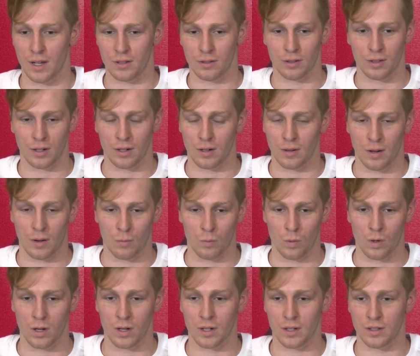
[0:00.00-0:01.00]
I started at
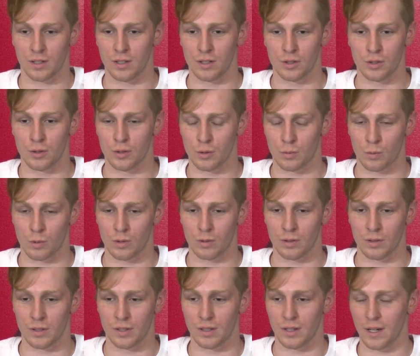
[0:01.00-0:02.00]
WUGS and Junior
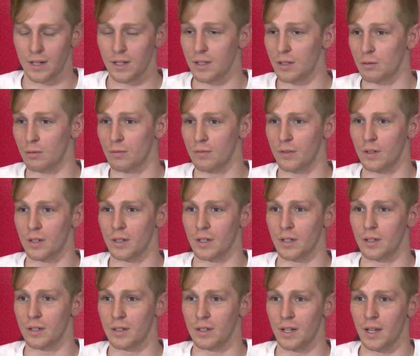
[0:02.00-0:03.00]
Worlds, and I didn't swim very
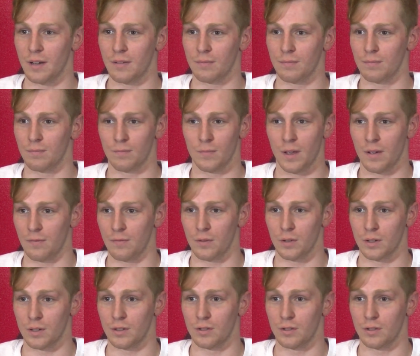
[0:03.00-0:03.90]
good at, at first.